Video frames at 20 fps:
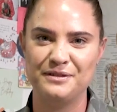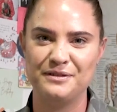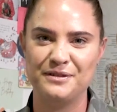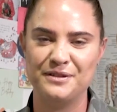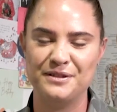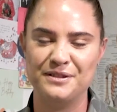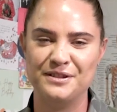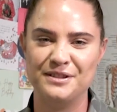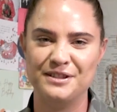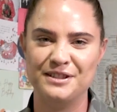
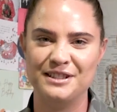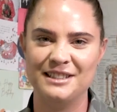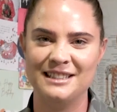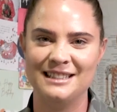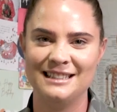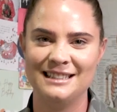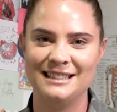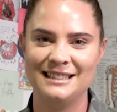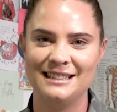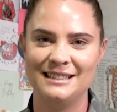
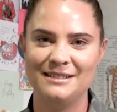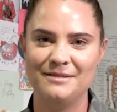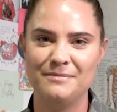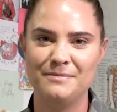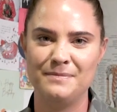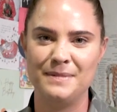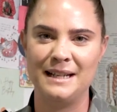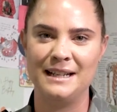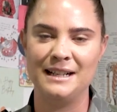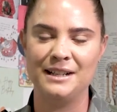for
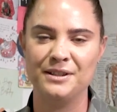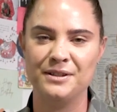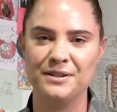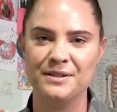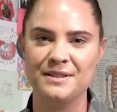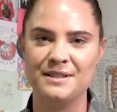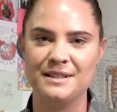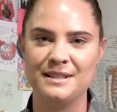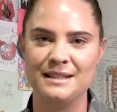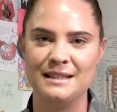being a
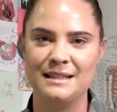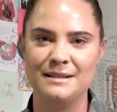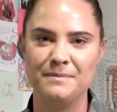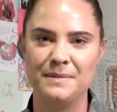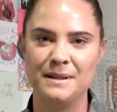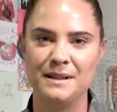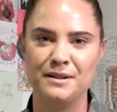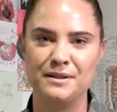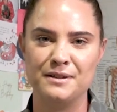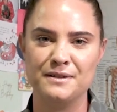constant
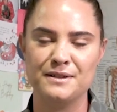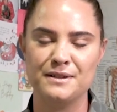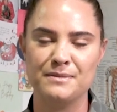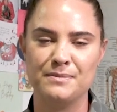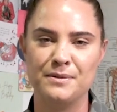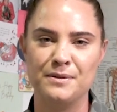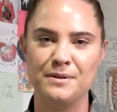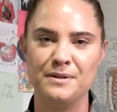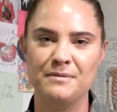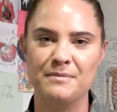pillar of
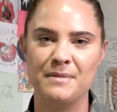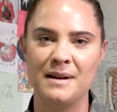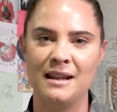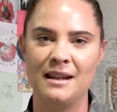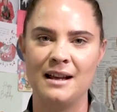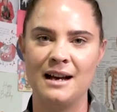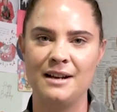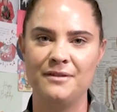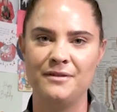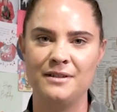support in my
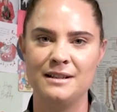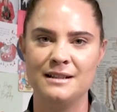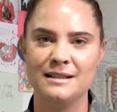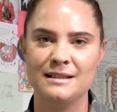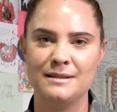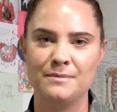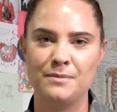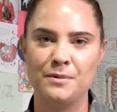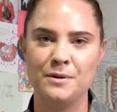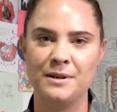life and
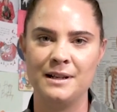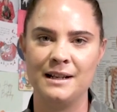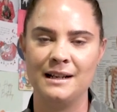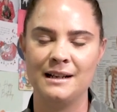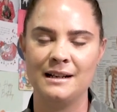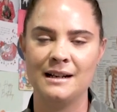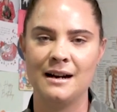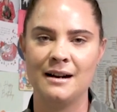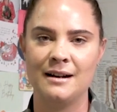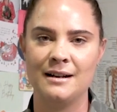supporting
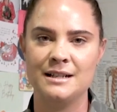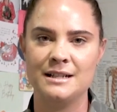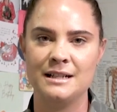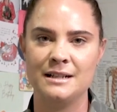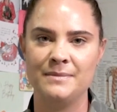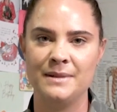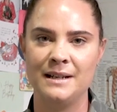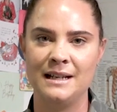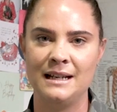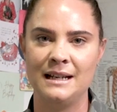and
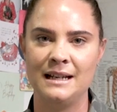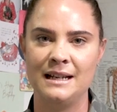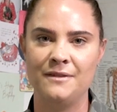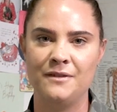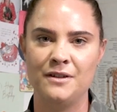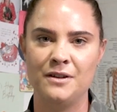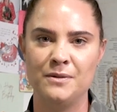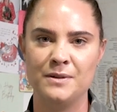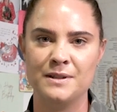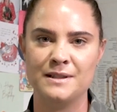encouraging me.
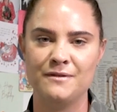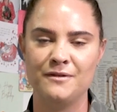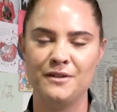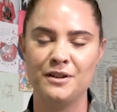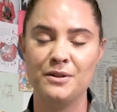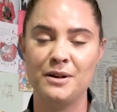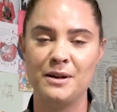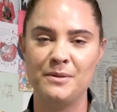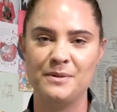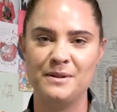If it wasn't for
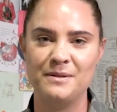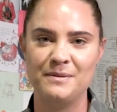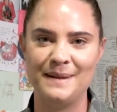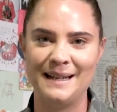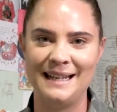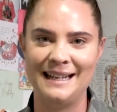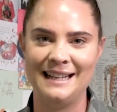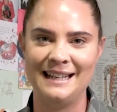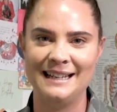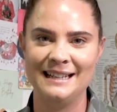you, I wouldn't
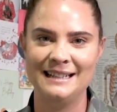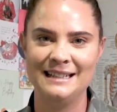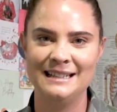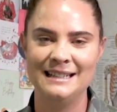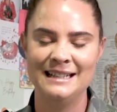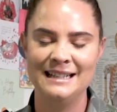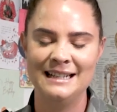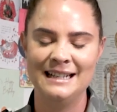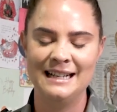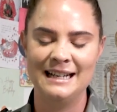be here.
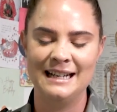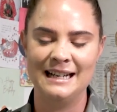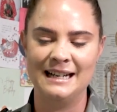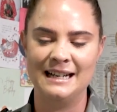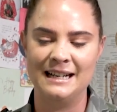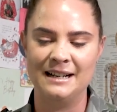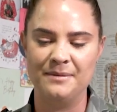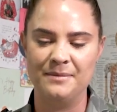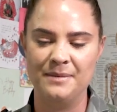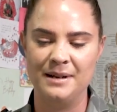
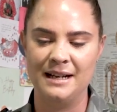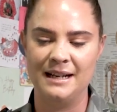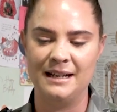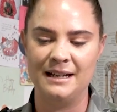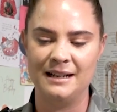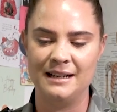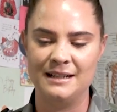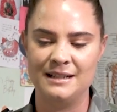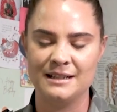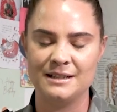
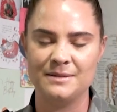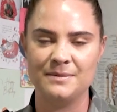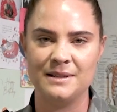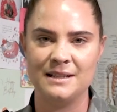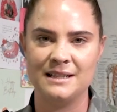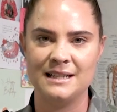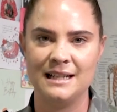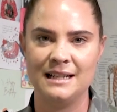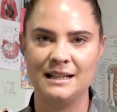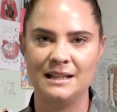And I just
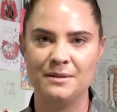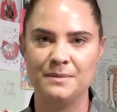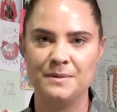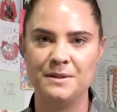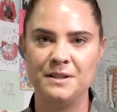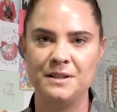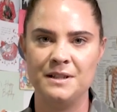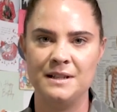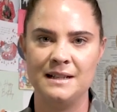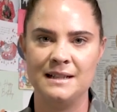want to take the
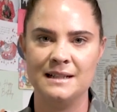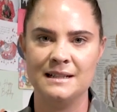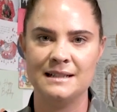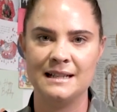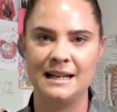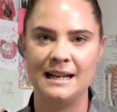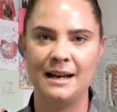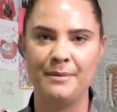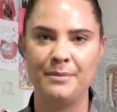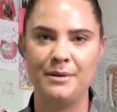opportunity to
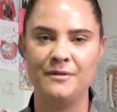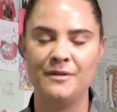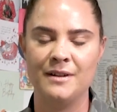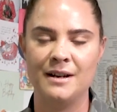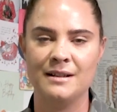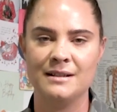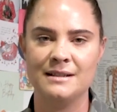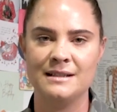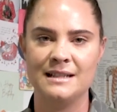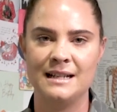say Happy
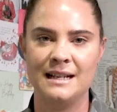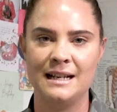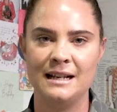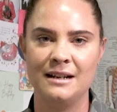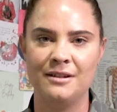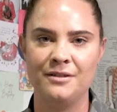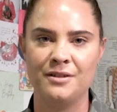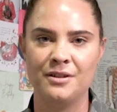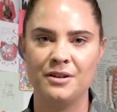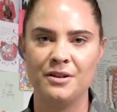Father's
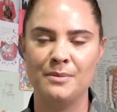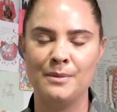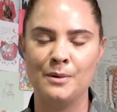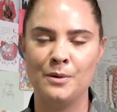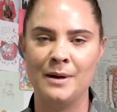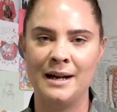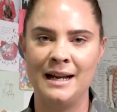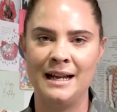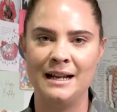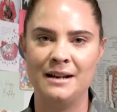Day. Although I'm
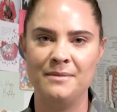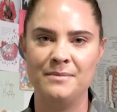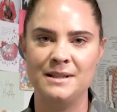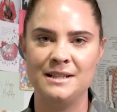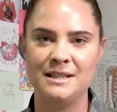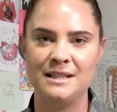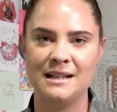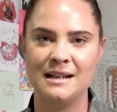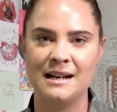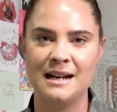away, I
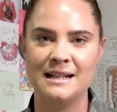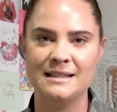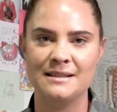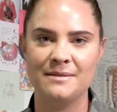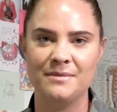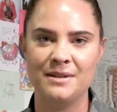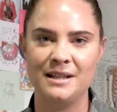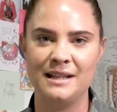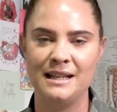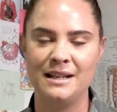miss you guys.
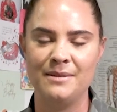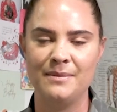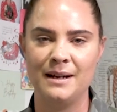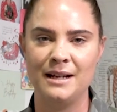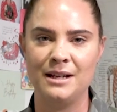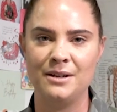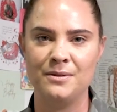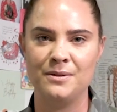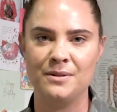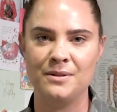I'm thinking
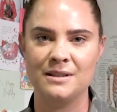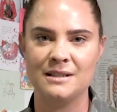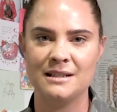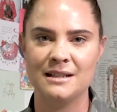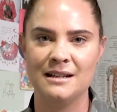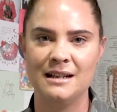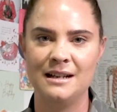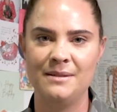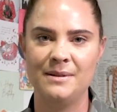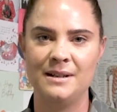about you all the
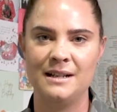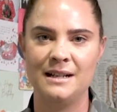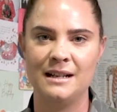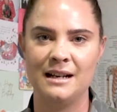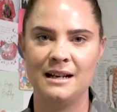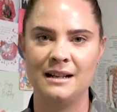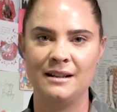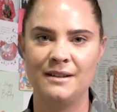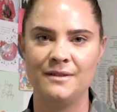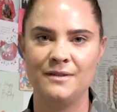time, and
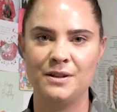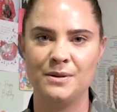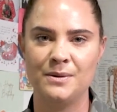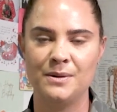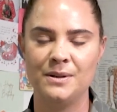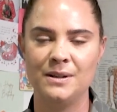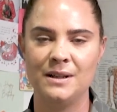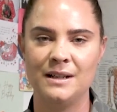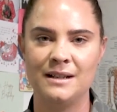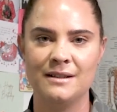I love you
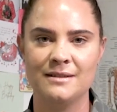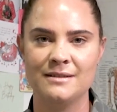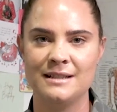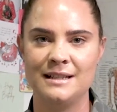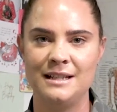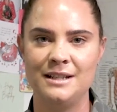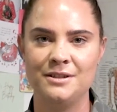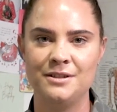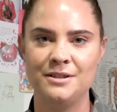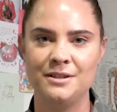all, and I'll
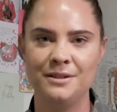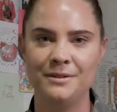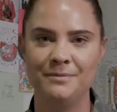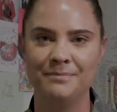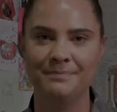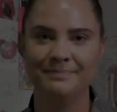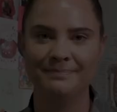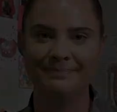see you soon.